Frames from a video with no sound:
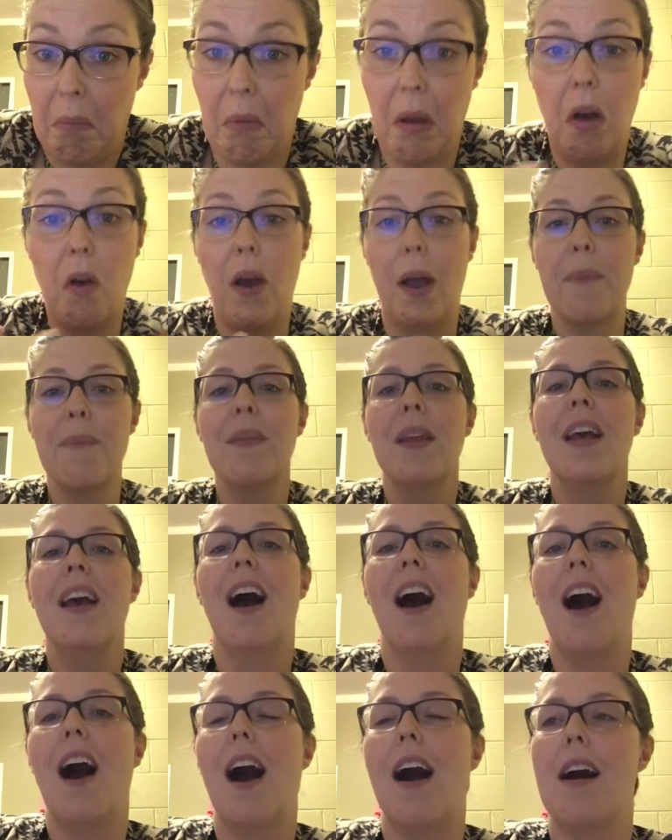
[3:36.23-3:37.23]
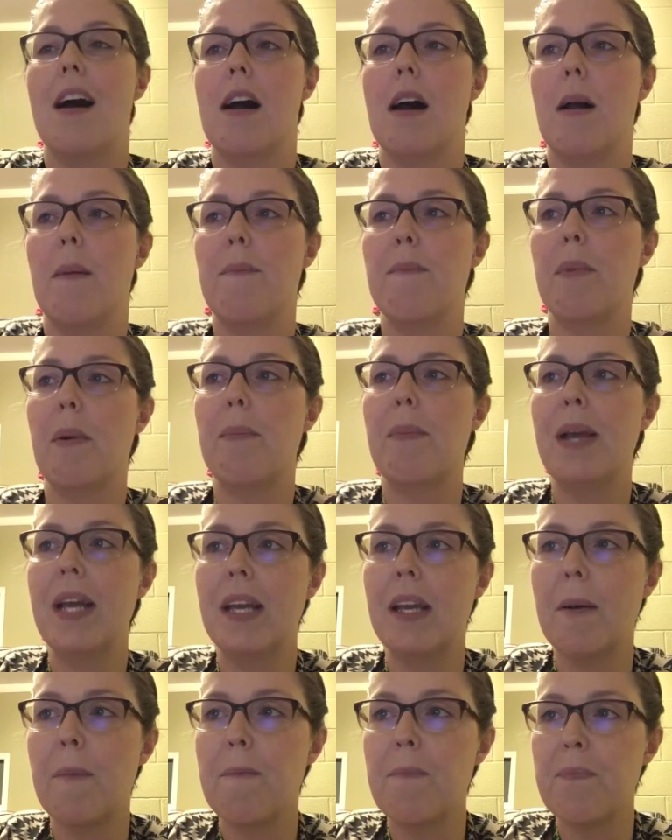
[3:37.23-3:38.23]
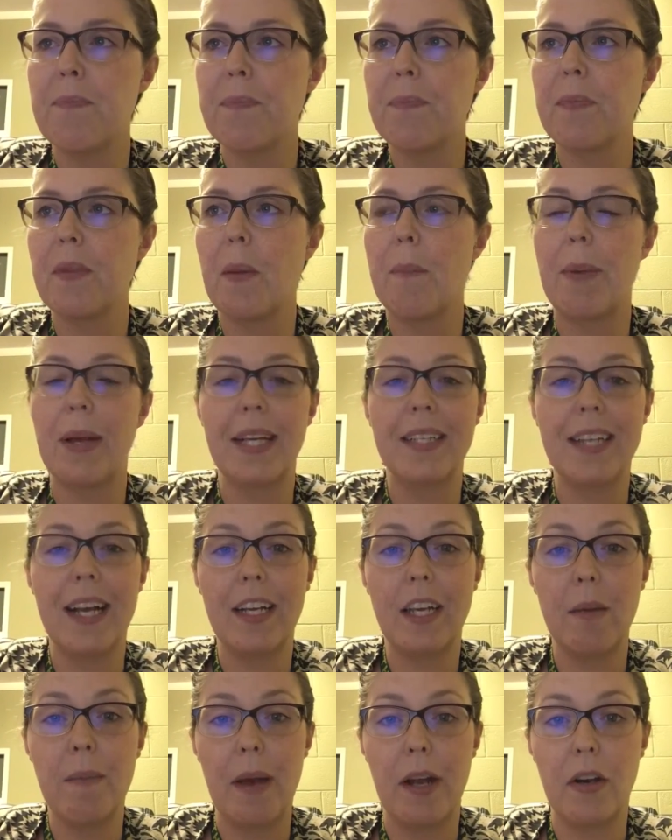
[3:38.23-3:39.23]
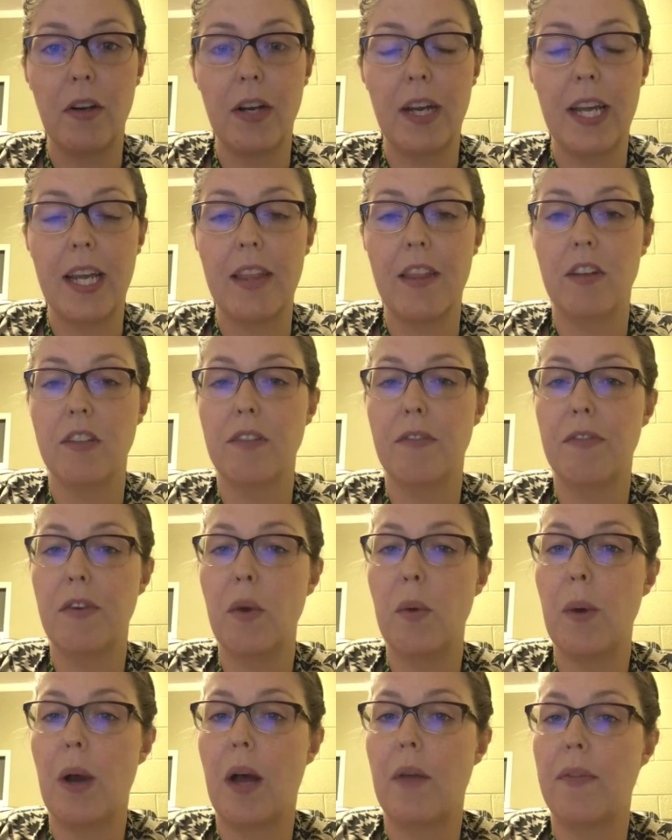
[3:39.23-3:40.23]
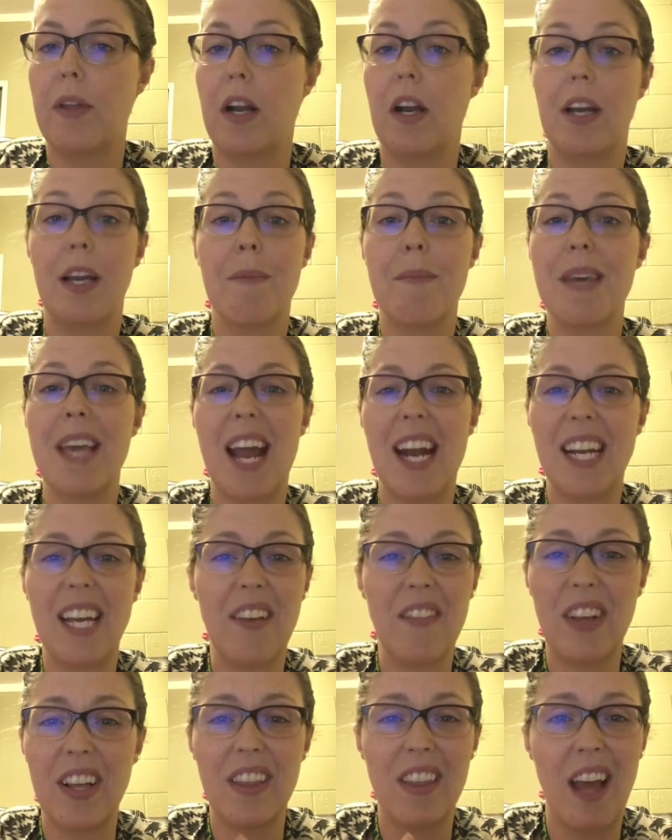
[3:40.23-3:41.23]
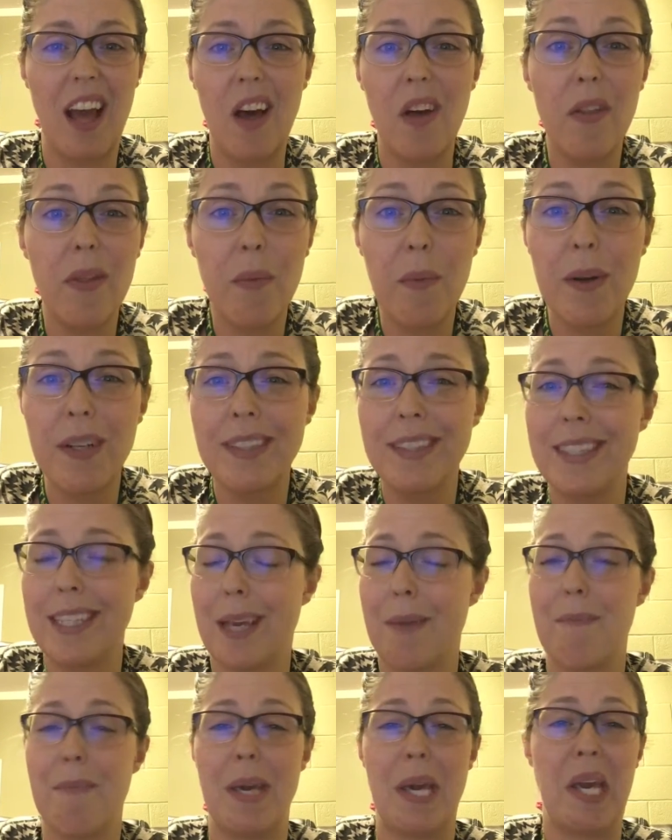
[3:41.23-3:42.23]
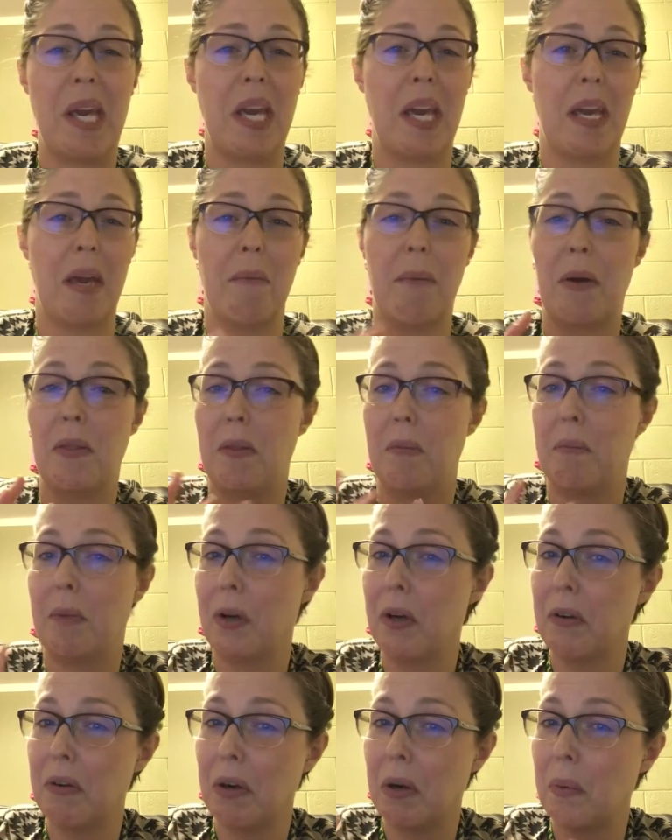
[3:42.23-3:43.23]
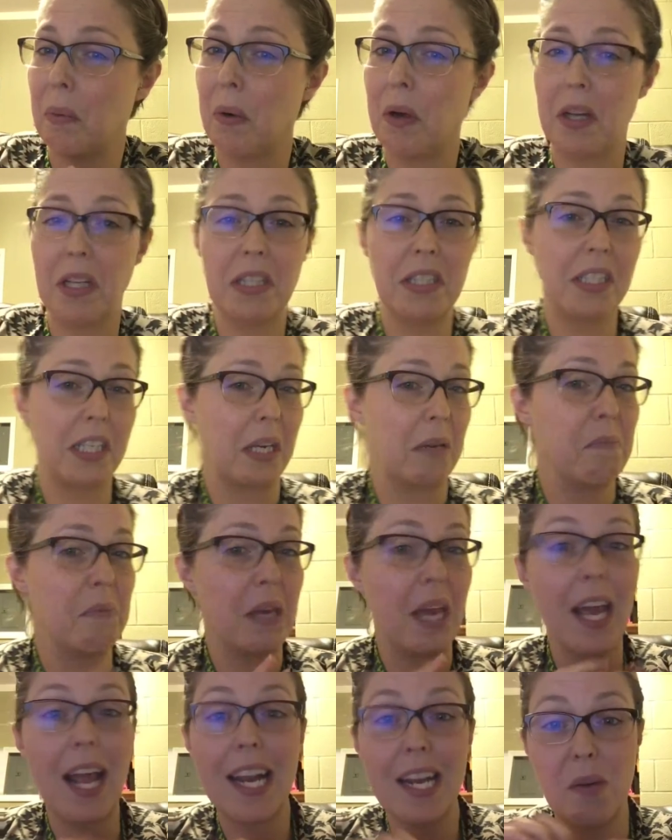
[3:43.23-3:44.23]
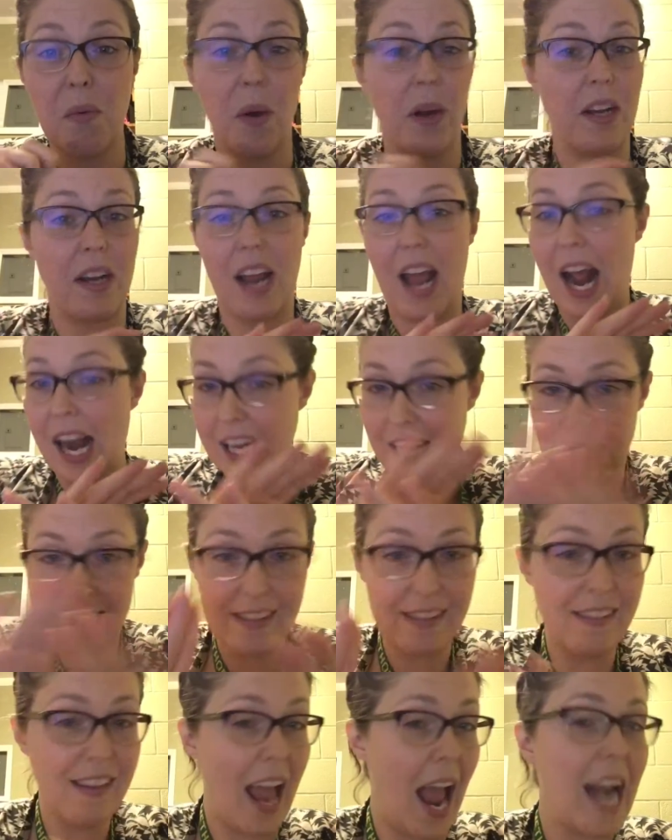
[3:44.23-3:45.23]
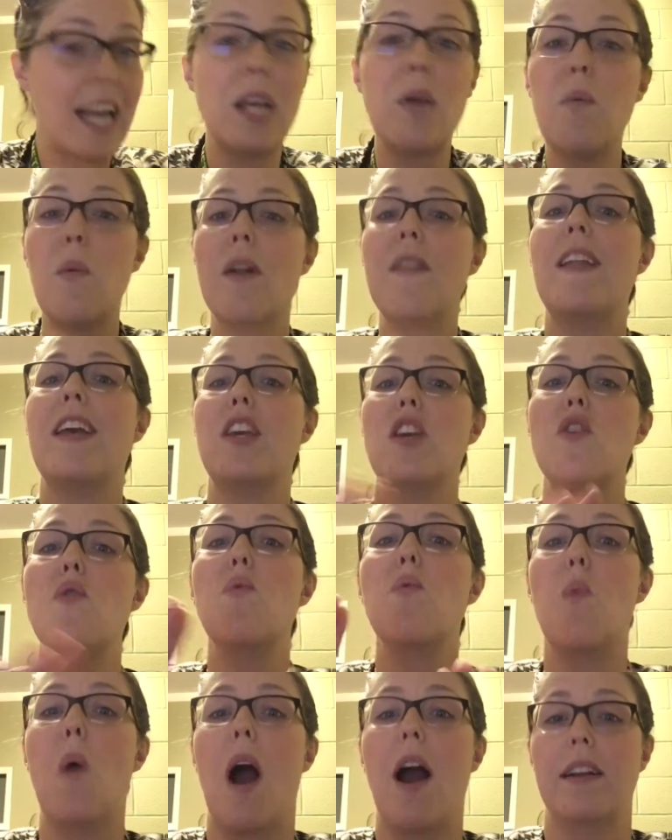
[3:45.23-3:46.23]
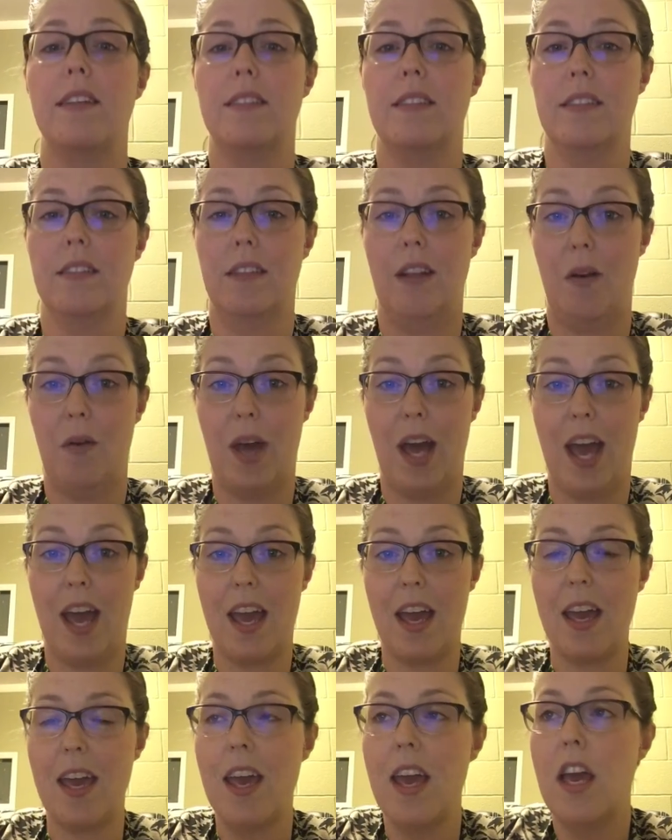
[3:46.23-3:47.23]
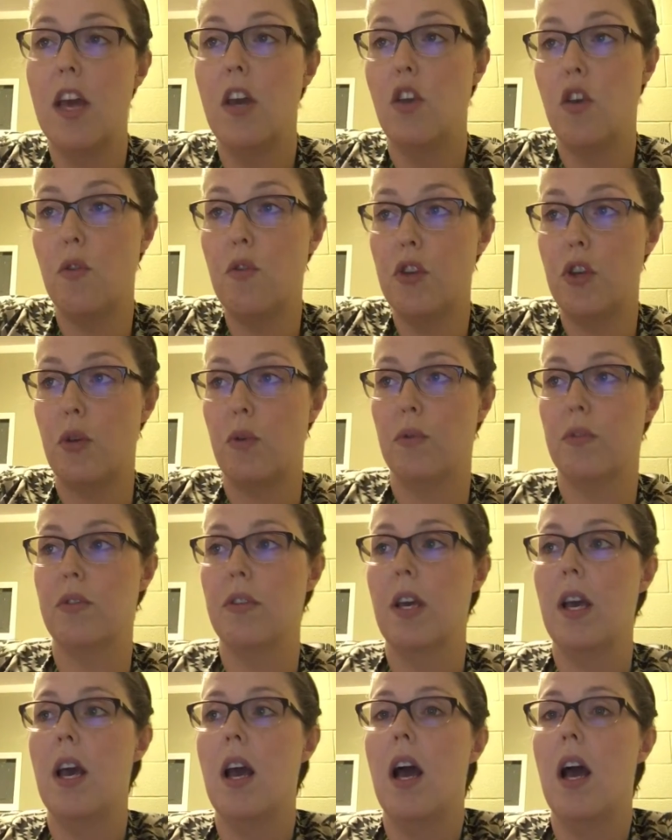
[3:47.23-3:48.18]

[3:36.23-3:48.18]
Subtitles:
Okay, but pick a documentary. There's a few out there. It can be any of like the health ones. It can be about the murderer ones. It can be anyone, anyone that you want. Okay, you choose.